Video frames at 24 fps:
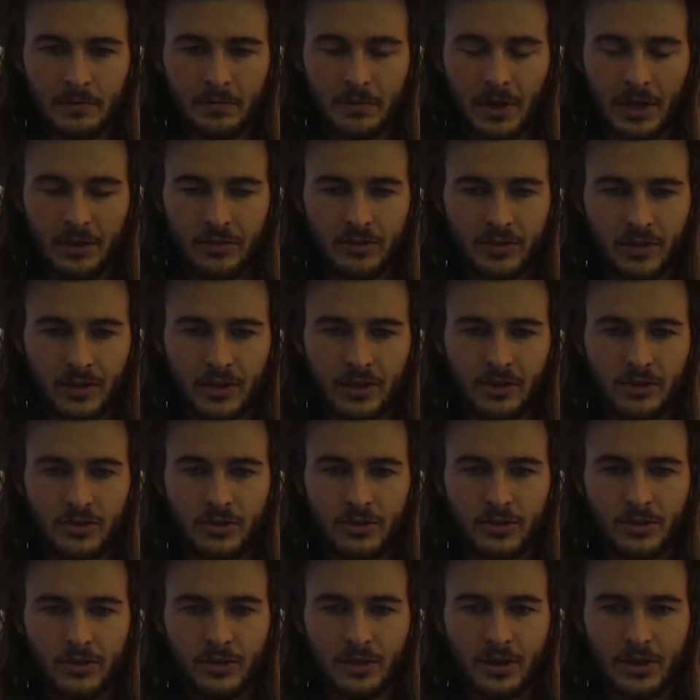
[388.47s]
I started
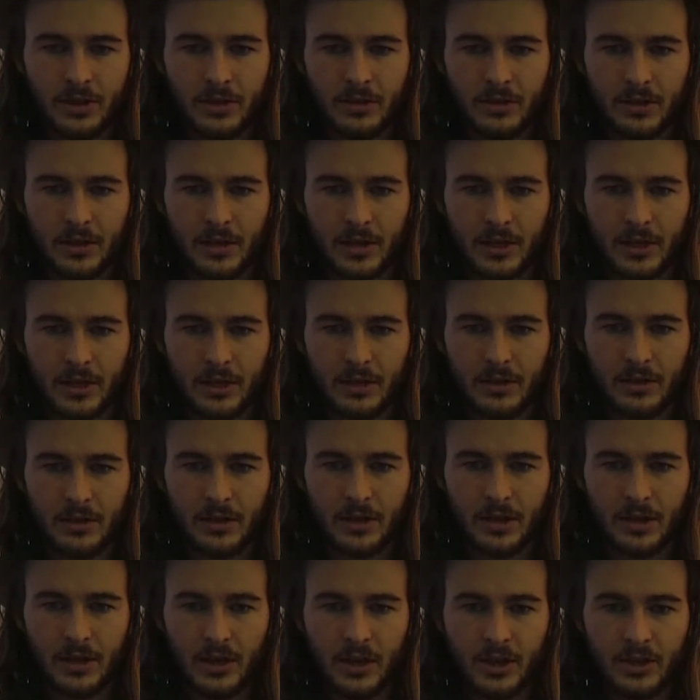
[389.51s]
shooting at
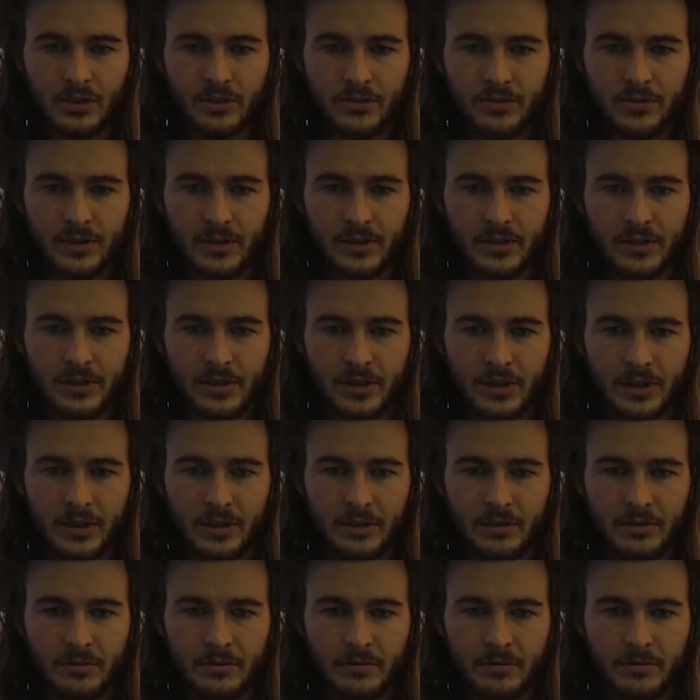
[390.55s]
age
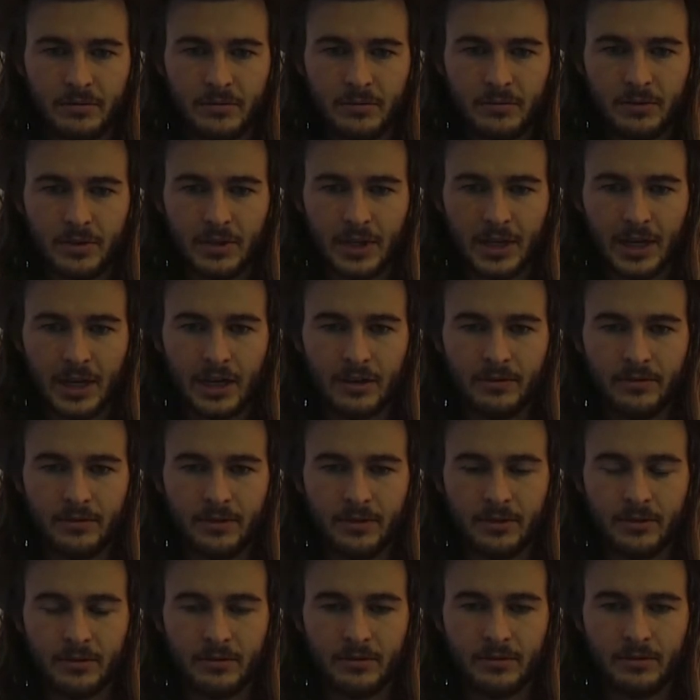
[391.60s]
15 with an
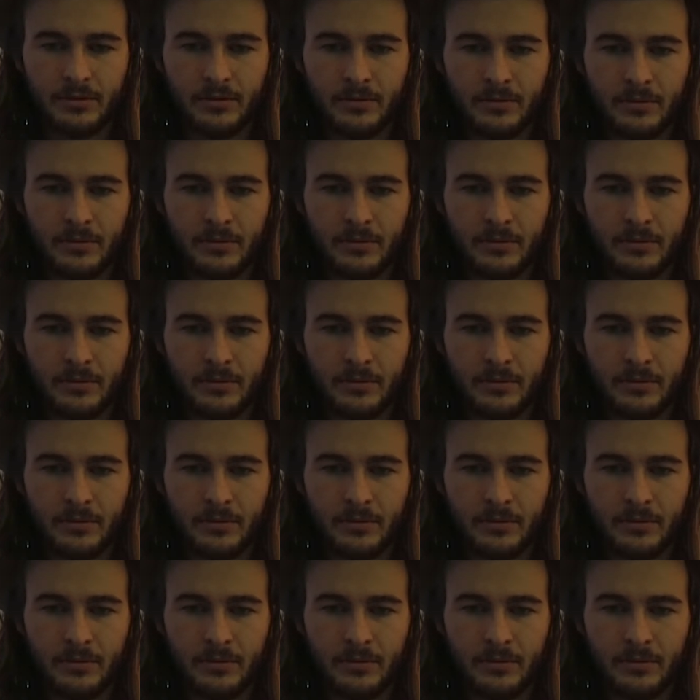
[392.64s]
iPhone